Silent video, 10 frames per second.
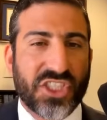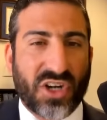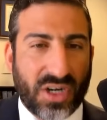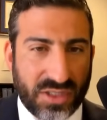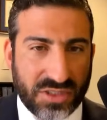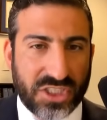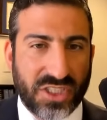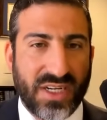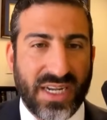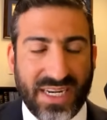
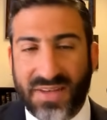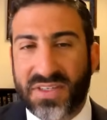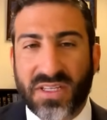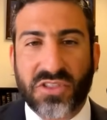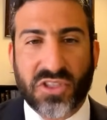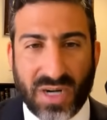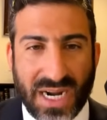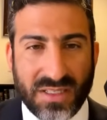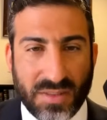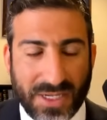charge and have another
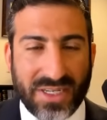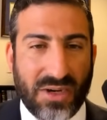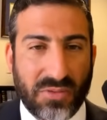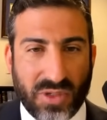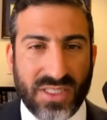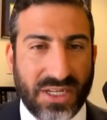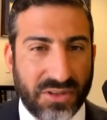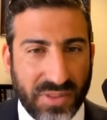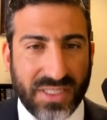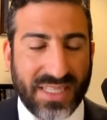trial about count one and
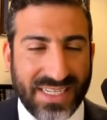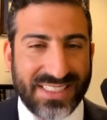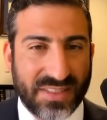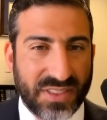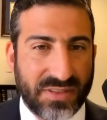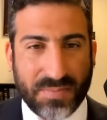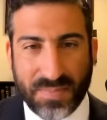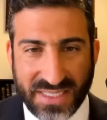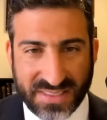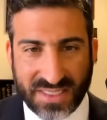count three. That is the very
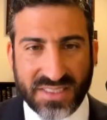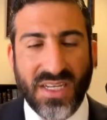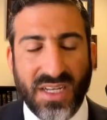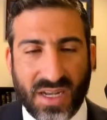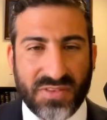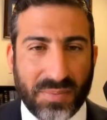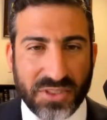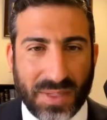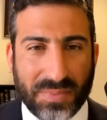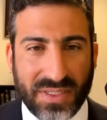basics of
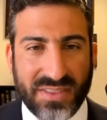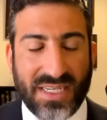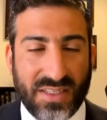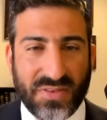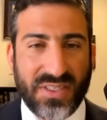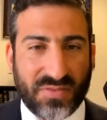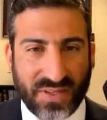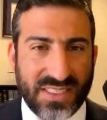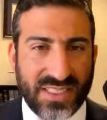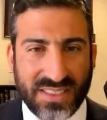double jeopardy, that if a
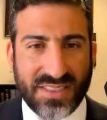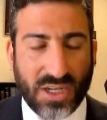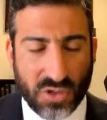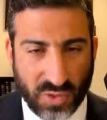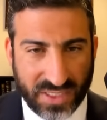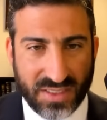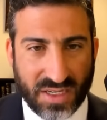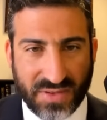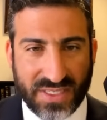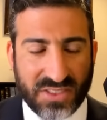defendant is acquitted
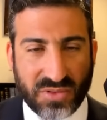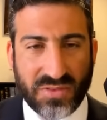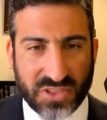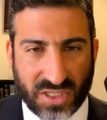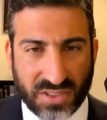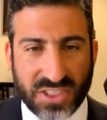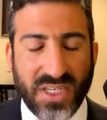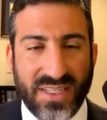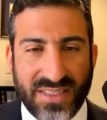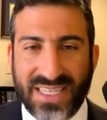of any sort of charge,
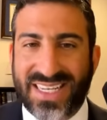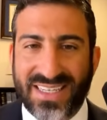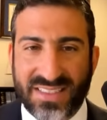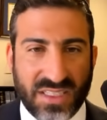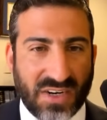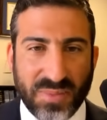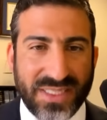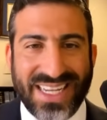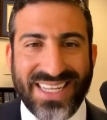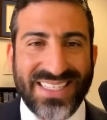they can, the
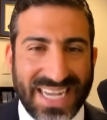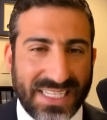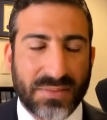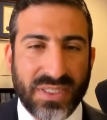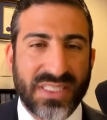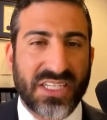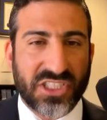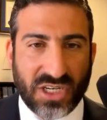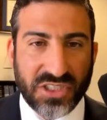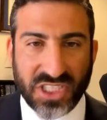government cannot bring that
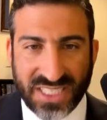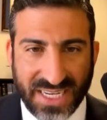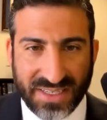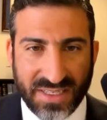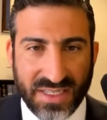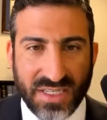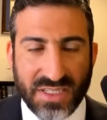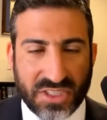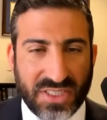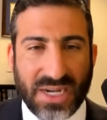charge again.
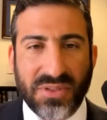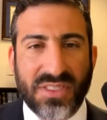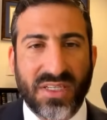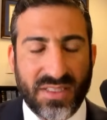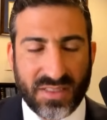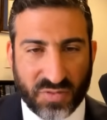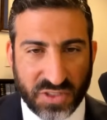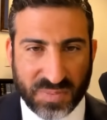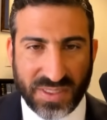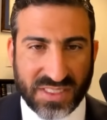So that was the
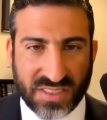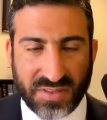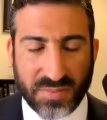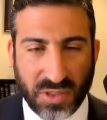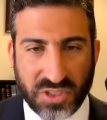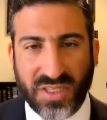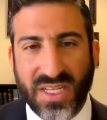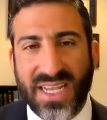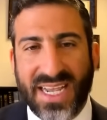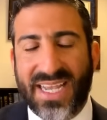first basis of their motion.
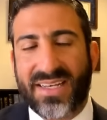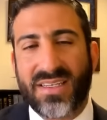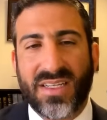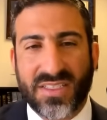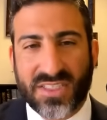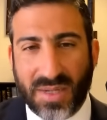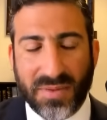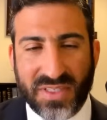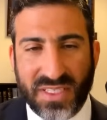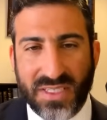And some
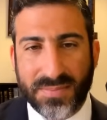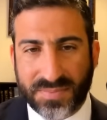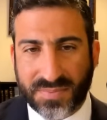of the